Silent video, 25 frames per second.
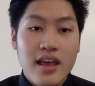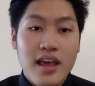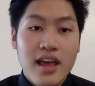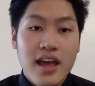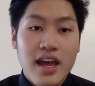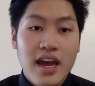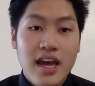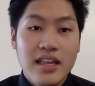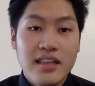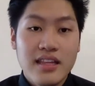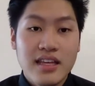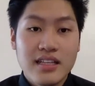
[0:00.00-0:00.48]

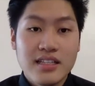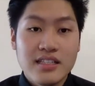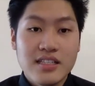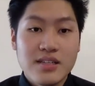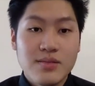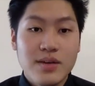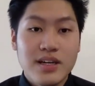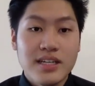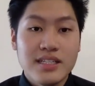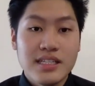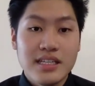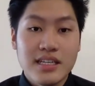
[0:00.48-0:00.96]
And then some
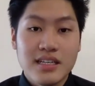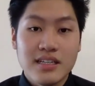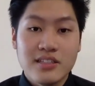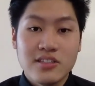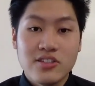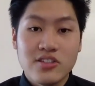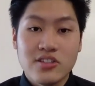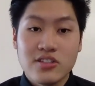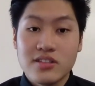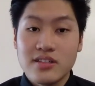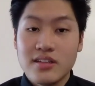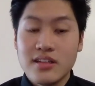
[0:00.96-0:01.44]
ideas,
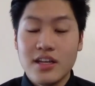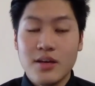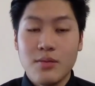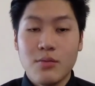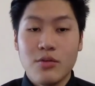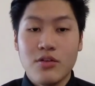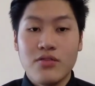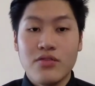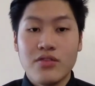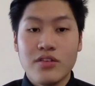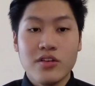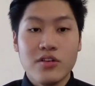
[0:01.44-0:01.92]
just to name a
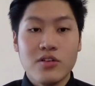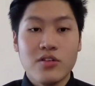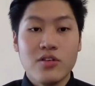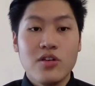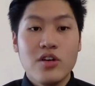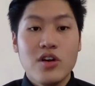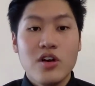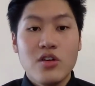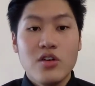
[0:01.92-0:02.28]
few.